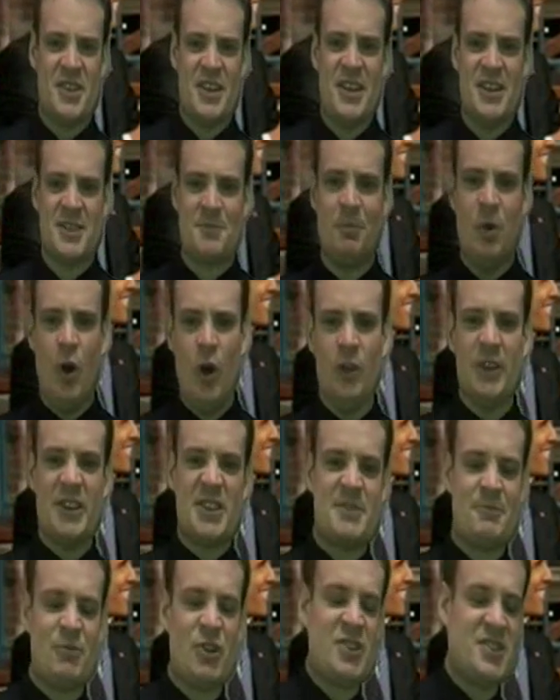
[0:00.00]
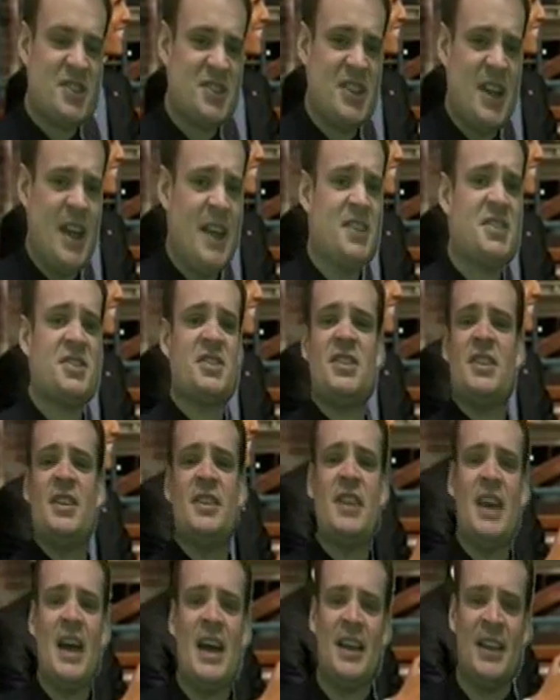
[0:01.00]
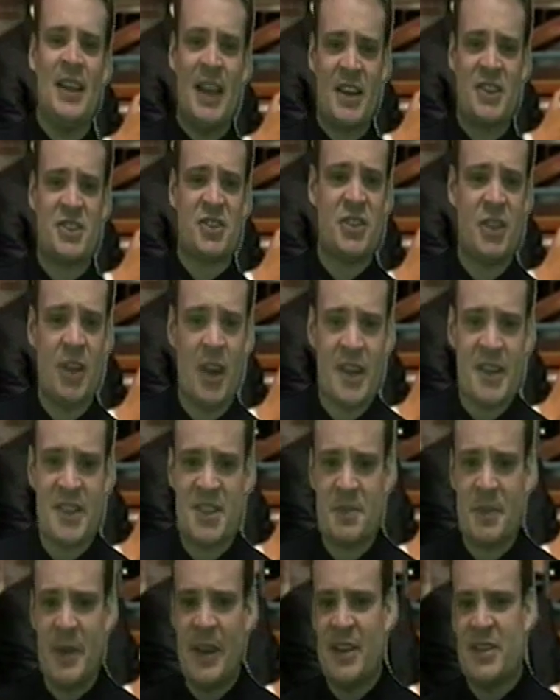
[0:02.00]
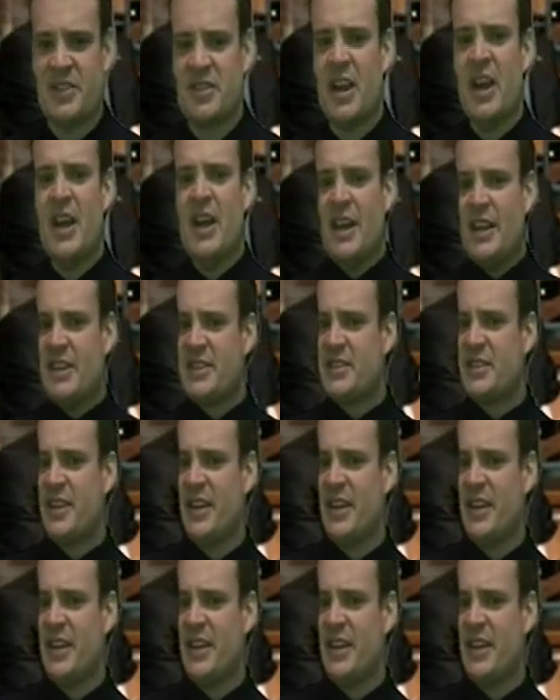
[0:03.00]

to his polished presentation in that election night speech. He's